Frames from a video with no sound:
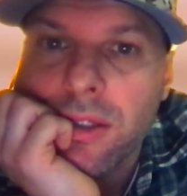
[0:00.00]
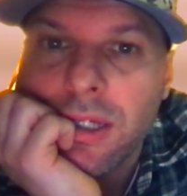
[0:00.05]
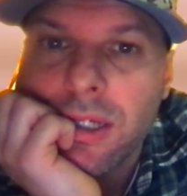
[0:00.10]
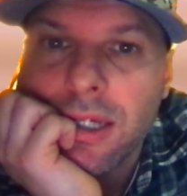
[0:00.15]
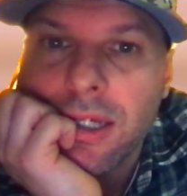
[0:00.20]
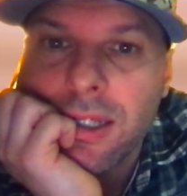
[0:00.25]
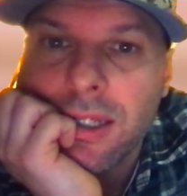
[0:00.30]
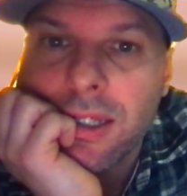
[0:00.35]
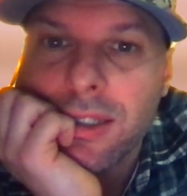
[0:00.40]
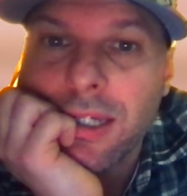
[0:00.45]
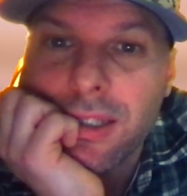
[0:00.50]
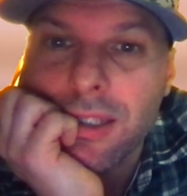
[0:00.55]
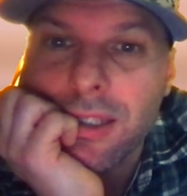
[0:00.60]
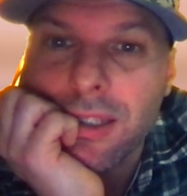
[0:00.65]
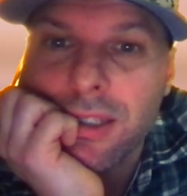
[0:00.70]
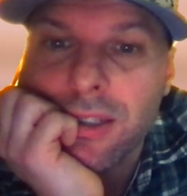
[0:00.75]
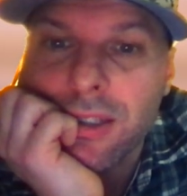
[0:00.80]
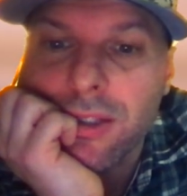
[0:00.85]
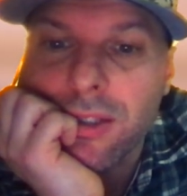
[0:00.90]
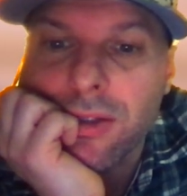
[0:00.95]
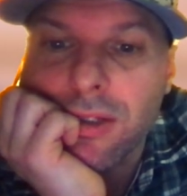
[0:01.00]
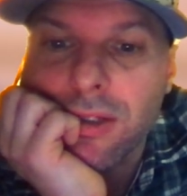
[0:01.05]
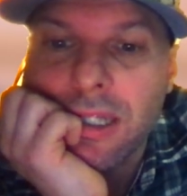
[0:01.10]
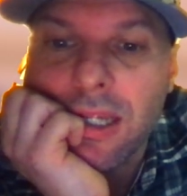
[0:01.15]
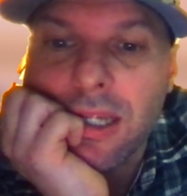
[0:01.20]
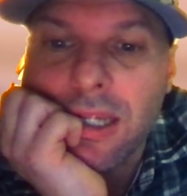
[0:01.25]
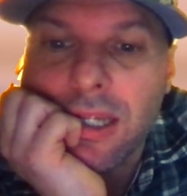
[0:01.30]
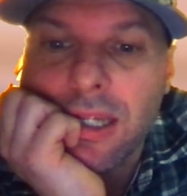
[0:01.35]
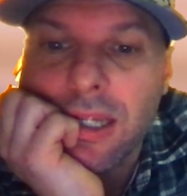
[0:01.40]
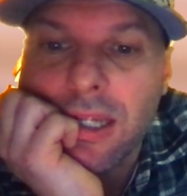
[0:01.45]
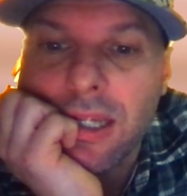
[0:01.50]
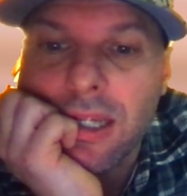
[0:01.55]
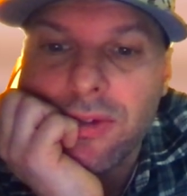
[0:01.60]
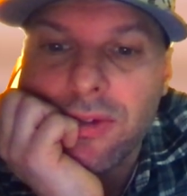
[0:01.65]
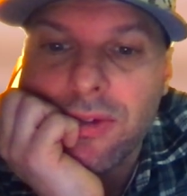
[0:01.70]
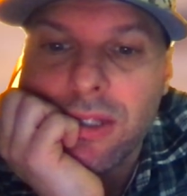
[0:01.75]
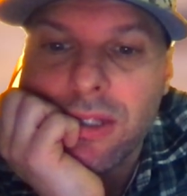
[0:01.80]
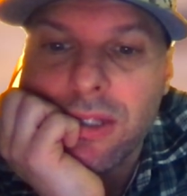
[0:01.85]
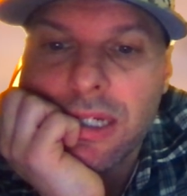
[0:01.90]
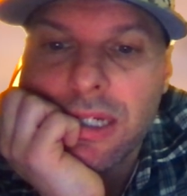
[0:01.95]
And shout out to this dude, didn't even look
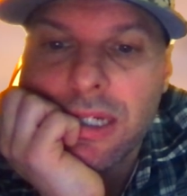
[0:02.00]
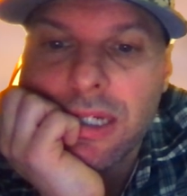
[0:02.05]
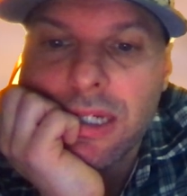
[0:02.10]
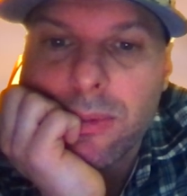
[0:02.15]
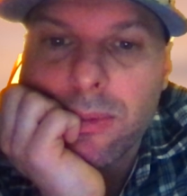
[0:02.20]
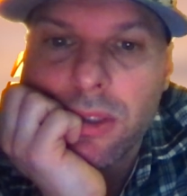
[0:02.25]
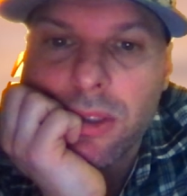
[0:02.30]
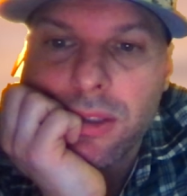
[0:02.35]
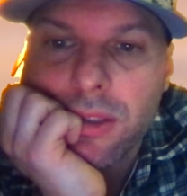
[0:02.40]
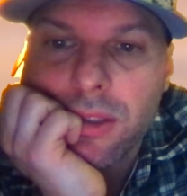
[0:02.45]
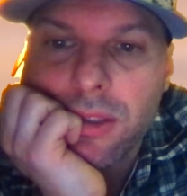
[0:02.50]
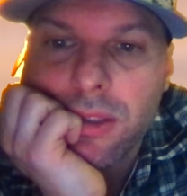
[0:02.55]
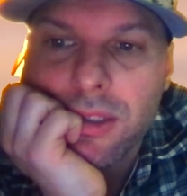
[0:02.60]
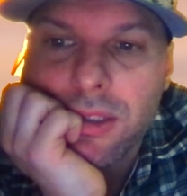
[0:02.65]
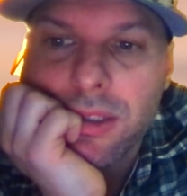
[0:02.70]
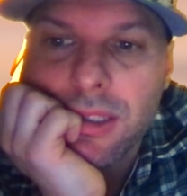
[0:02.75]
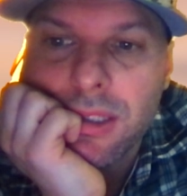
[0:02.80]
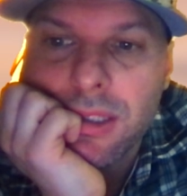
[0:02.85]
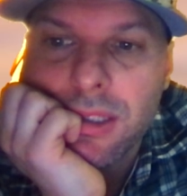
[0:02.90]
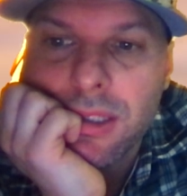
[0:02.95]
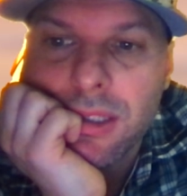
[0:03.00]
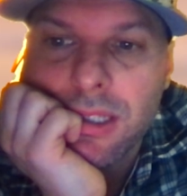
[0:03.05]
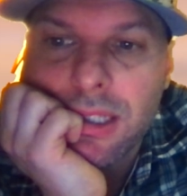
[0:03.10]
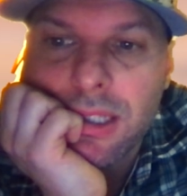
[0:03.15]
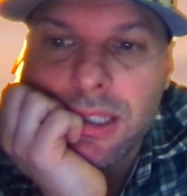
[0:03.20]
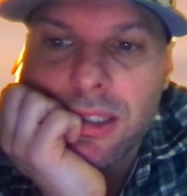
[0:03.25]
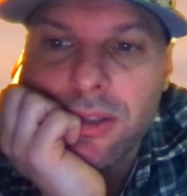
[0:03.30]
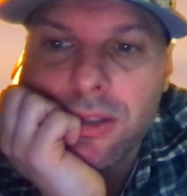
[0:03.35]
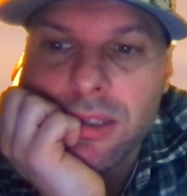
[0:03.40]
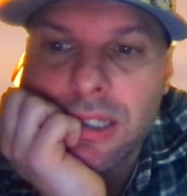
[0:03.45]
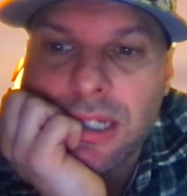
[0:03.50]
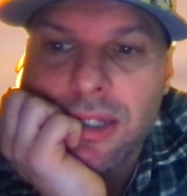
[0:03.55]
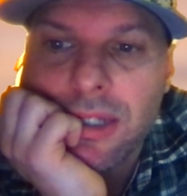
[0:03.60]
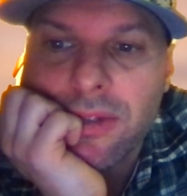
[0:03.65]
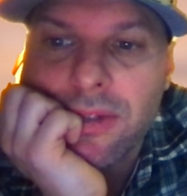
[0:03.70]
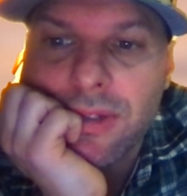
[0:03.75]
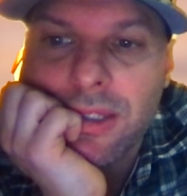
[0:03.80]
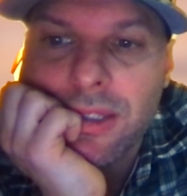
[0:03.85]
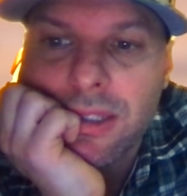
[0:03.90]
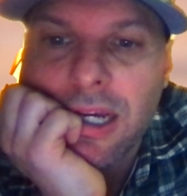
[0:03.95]
at him once. Like, this dude is not
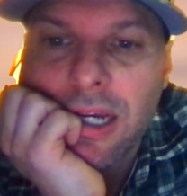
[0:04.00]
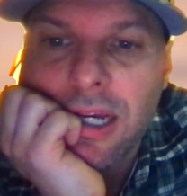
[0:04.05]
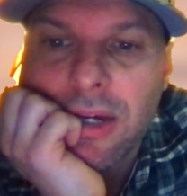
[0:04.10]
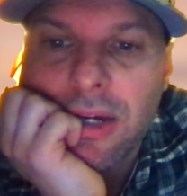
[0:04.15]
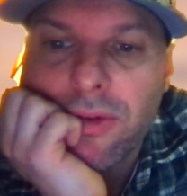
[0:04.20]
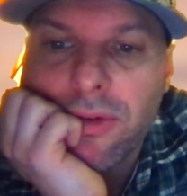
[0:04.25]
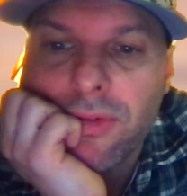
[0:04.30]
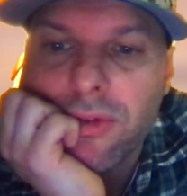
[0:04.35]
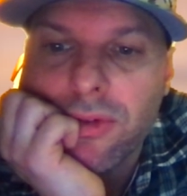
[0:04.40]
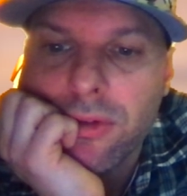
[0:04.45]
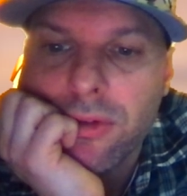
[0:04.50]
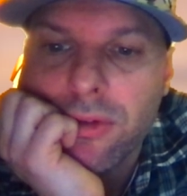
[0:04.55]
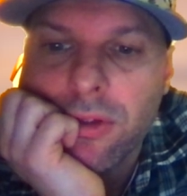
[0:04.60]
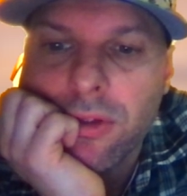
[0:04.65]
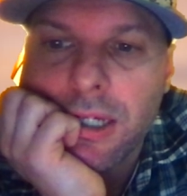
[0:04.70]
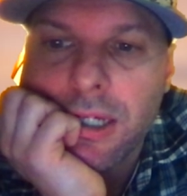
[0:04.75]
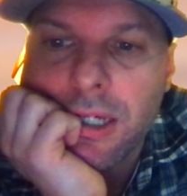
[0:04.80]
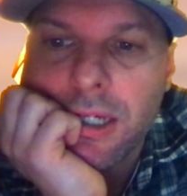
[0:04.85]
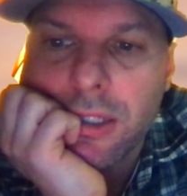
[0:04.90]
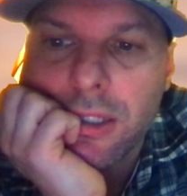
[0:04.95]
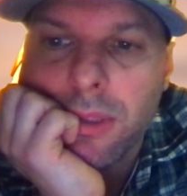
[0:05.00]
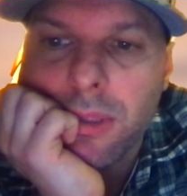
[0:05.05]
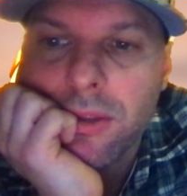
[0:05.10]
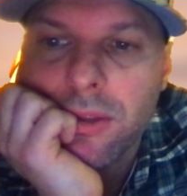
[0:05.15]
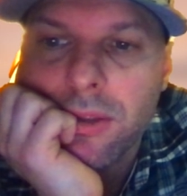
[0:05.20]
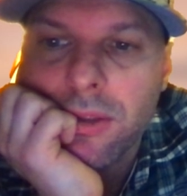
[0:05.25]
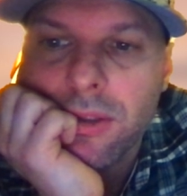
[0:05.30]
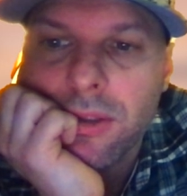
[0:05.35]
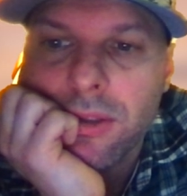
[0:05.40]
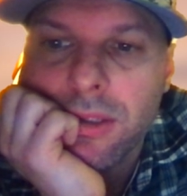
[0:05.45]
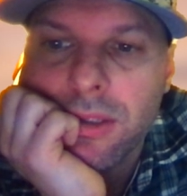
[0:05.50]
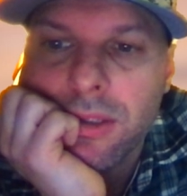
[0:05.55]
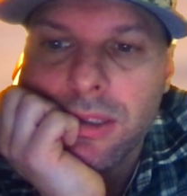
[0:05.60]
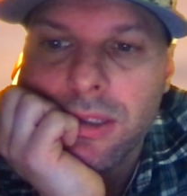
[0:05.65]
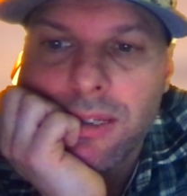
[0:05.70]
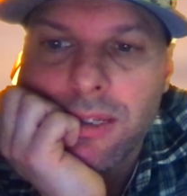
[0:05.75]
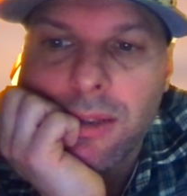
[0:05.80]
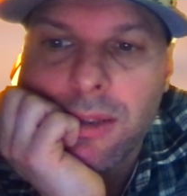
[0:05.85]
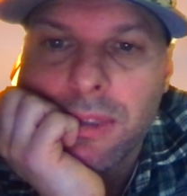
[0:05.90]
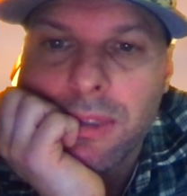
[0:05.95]
even, he's like, I refuse to look at you, bro. They're like,
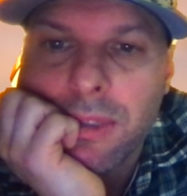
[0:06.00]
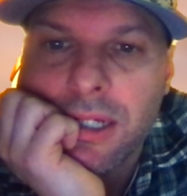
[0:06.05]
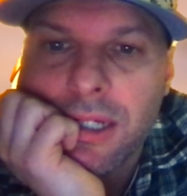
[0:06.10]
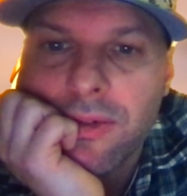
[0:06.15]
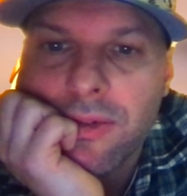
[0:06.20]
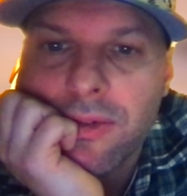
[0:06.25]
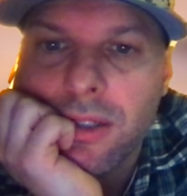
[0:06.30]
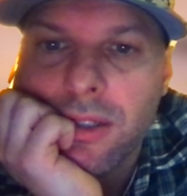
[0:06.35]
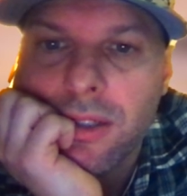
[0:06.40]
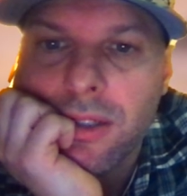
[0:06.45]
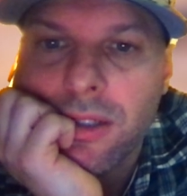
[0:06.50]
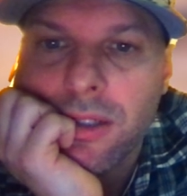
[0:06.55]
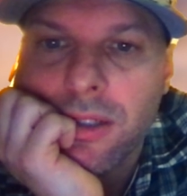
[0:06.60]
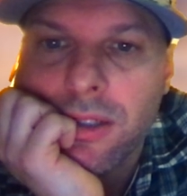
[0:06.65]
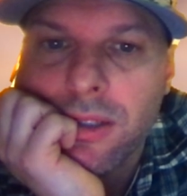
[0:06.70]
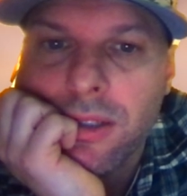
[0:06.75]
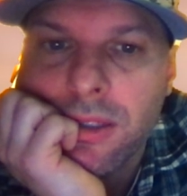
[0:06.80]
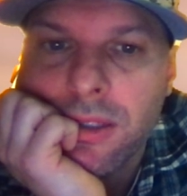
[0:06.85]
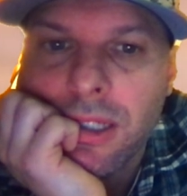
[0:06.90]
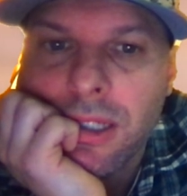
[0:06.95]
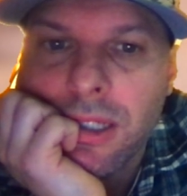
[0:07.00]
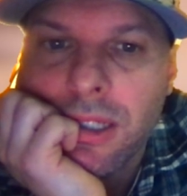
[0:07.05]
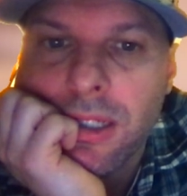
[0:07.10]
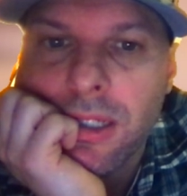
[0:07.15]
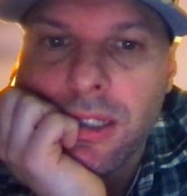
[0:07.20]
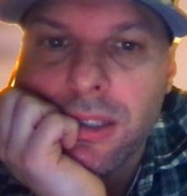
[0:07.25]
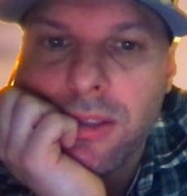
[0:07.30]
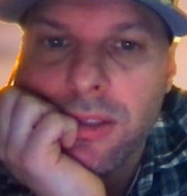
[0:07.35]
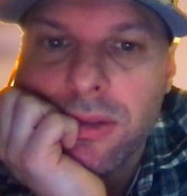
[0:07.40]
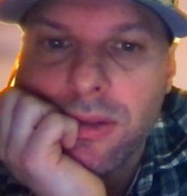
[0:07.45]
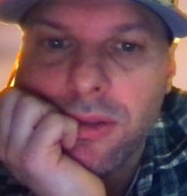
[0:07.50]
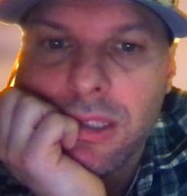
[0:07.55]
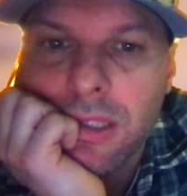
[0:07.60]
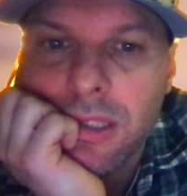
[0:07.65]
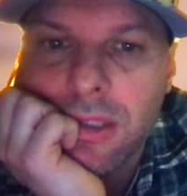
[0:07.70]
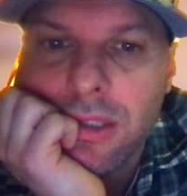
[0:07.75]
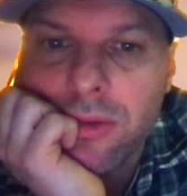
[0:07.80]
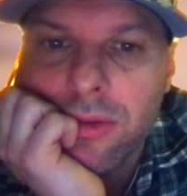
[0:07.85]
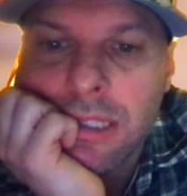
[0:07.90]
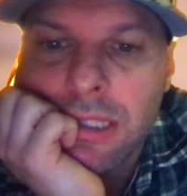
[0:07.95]
I'm not even gonna. Like, none of these dudes.
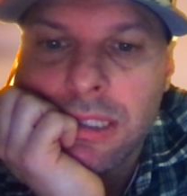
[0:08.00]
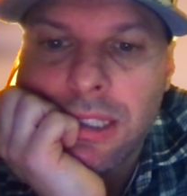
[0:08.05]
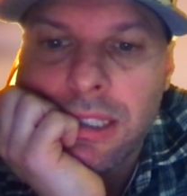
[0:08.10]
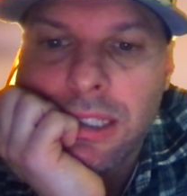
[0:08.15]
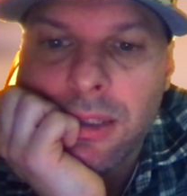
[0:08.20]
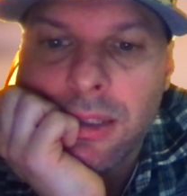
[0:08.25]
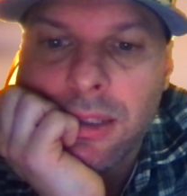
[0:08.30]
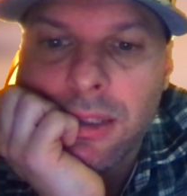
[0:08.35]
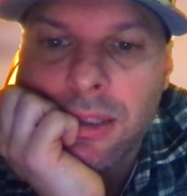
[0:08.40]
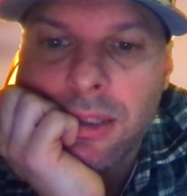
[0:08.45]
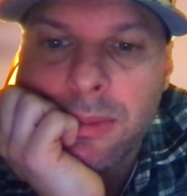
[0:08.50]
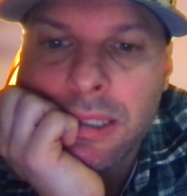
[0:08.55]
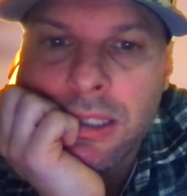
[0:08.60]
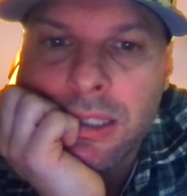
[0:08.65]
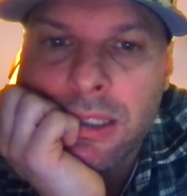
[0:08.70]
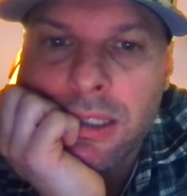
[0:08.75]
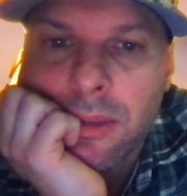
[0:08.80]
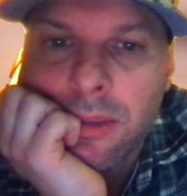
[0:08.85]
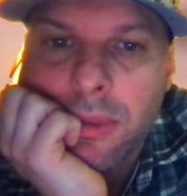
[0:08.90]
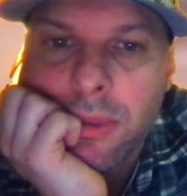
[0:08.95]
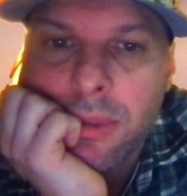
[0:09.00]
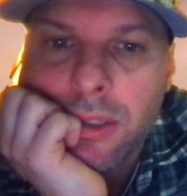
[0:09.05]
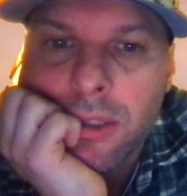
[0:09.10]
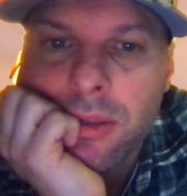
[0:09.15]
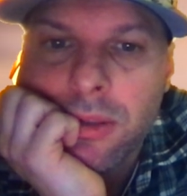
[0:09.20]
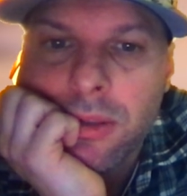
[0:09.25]
This dude's like, get him out of here, bro.